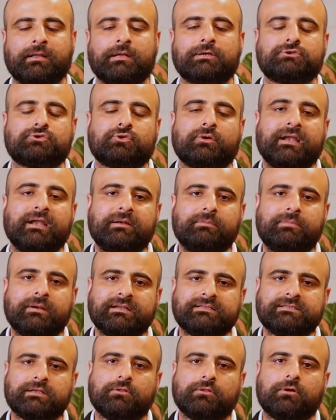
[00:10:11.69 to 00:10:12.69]
So it
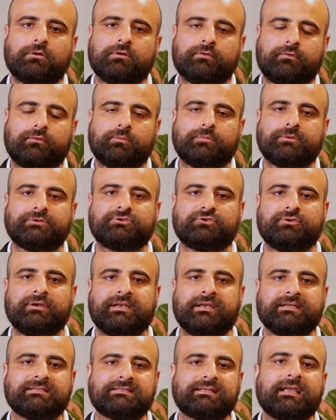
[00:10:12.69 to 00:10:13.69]
brings a lot of
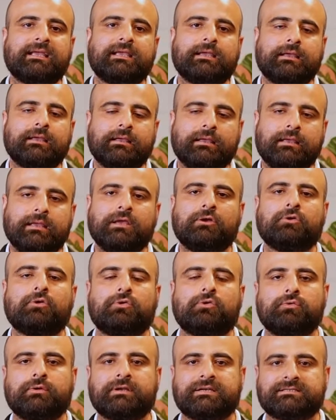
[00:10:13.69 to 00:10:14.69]
opportunities like
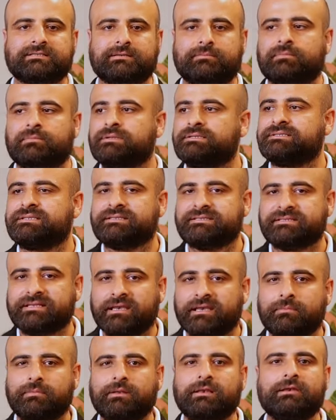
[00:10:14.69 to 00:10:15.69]
ecotourism,
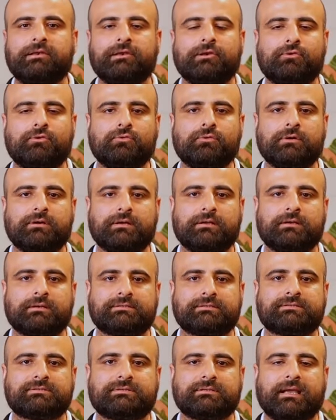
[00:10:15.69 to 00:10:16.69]
sustainability
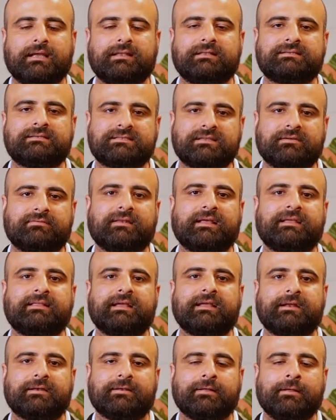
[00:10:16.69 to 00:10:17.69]
tours, and stuff like
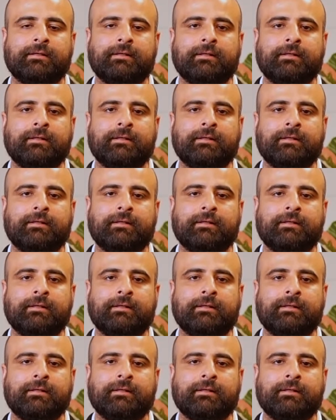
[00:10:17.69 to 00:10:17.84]
that.